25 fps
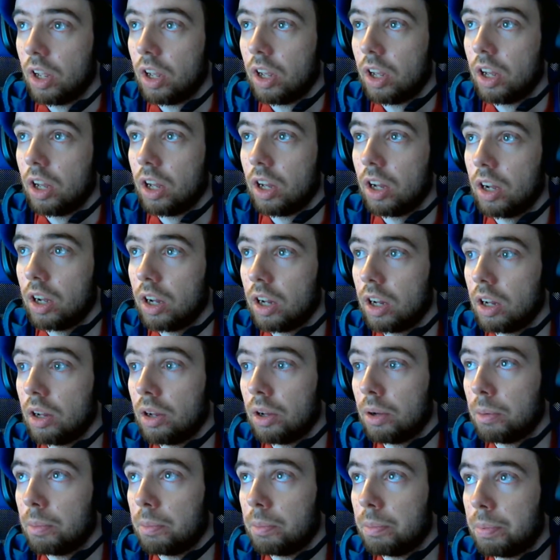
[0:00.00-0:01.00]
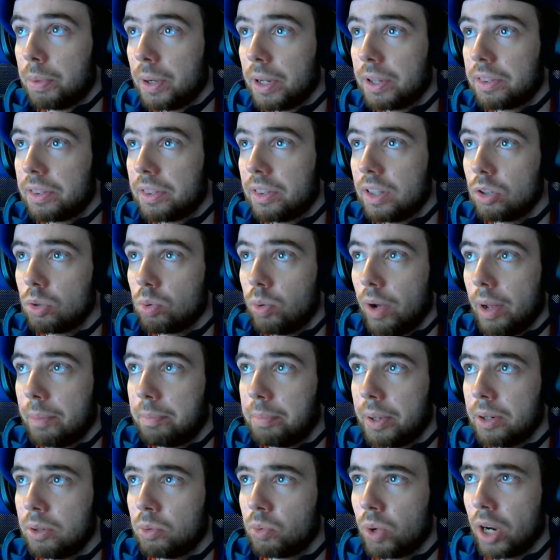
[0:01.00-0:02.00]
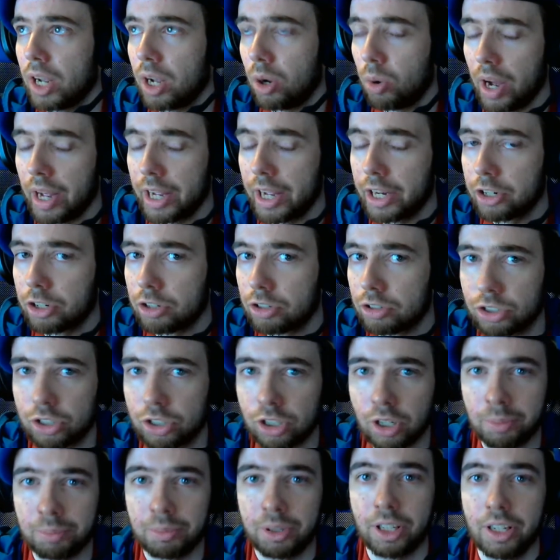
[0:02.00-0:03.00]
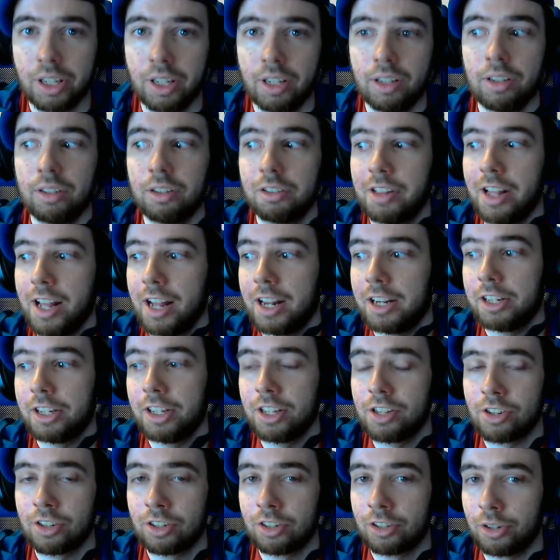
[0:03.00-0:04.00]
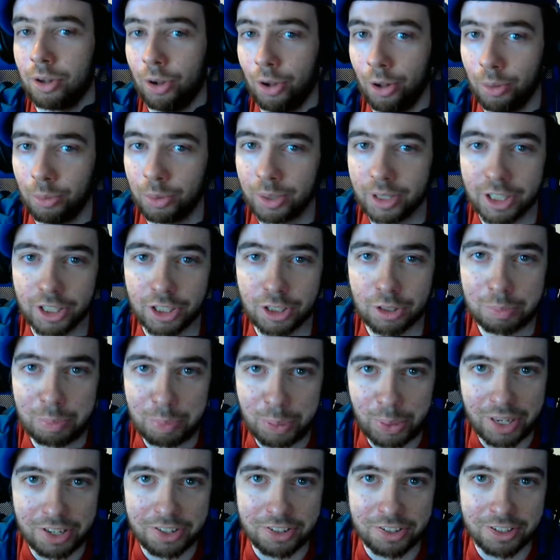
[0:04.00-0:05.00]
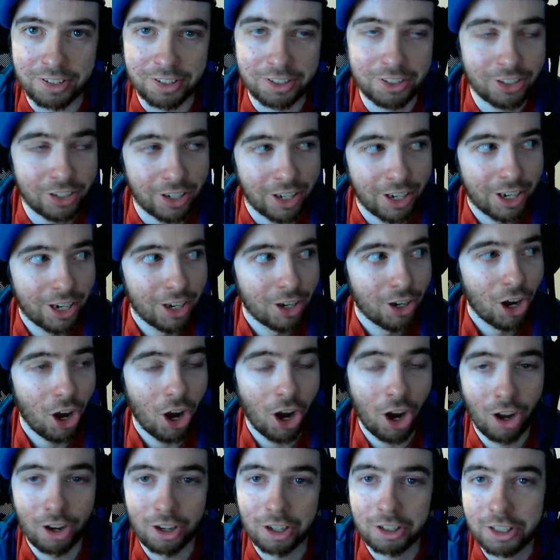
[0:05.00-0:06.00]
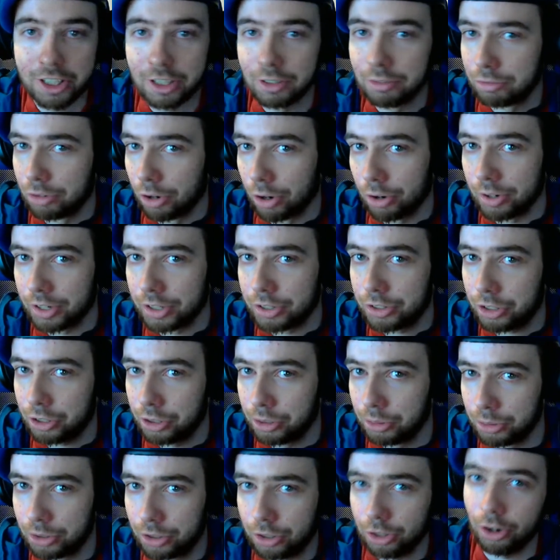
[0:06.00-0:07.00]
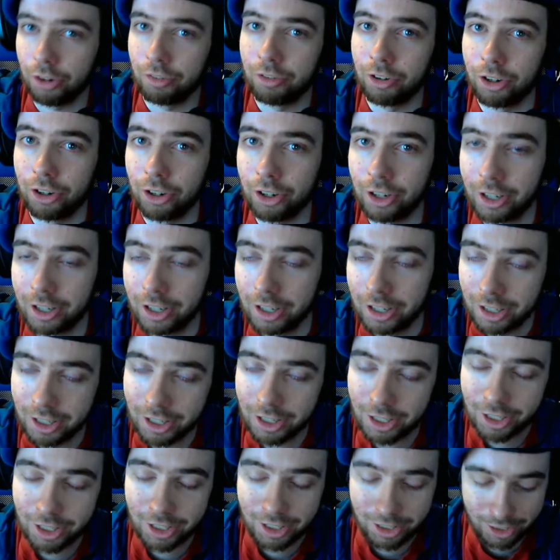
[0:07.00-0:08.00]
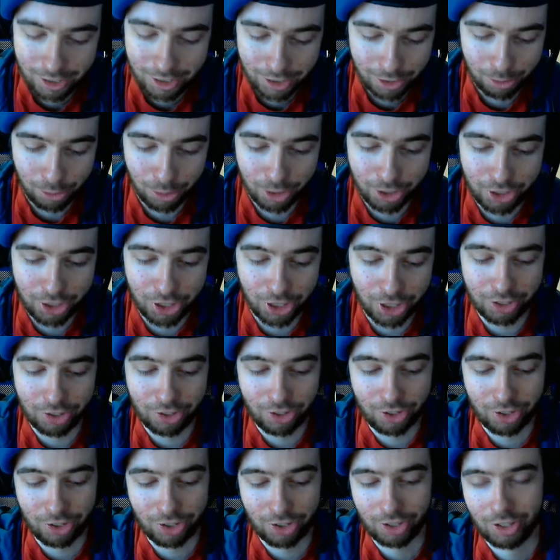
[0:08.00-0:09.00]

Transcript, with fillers: Uh, but this weapon requires something that isn't always present on a Team Fortress two server, which is